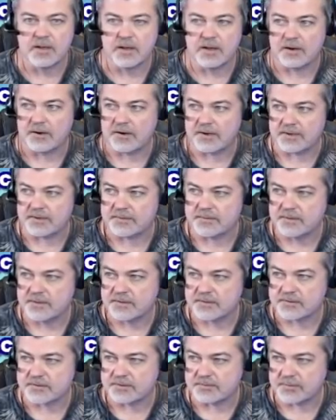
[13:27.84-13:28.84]
Alright,
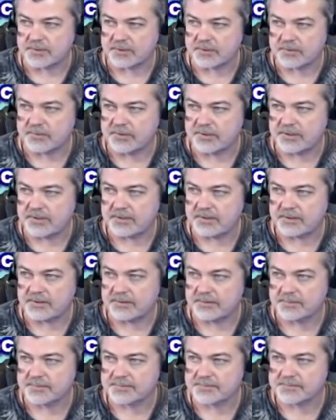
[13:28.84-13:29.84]
so I'm going to go in
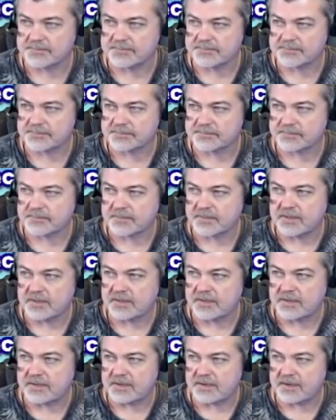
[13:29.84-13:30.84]
here,
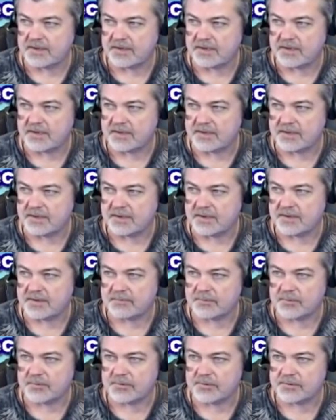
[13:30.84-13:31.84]
and
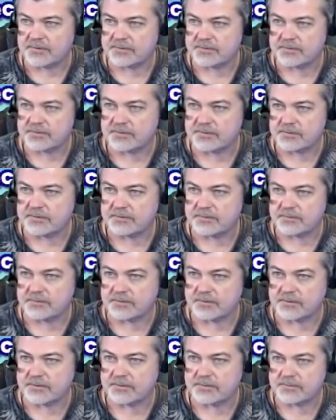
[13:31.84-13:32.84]
I'm going to
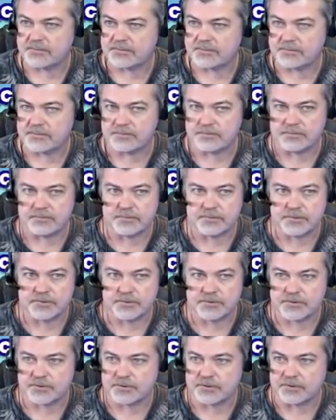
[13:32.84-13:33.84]
go to
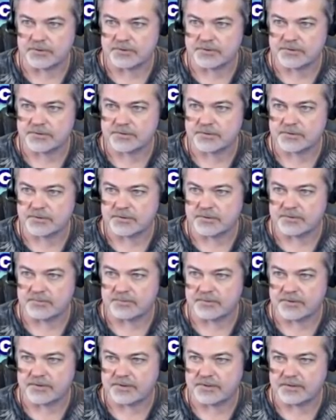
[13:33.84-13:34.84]
search
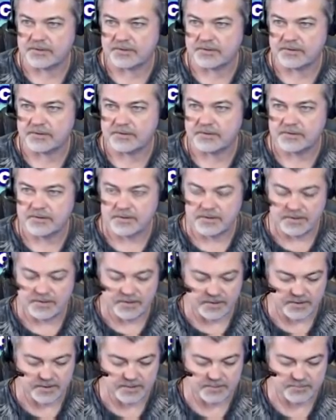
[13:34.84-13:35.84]
over here,
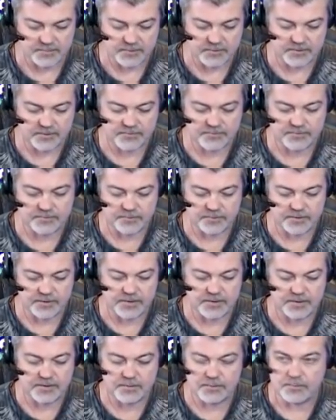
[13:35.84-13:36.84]
and I'm going to look for
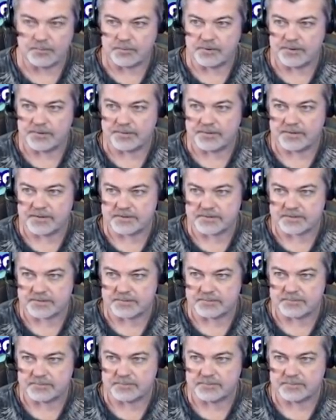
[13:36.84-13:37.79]
E1000.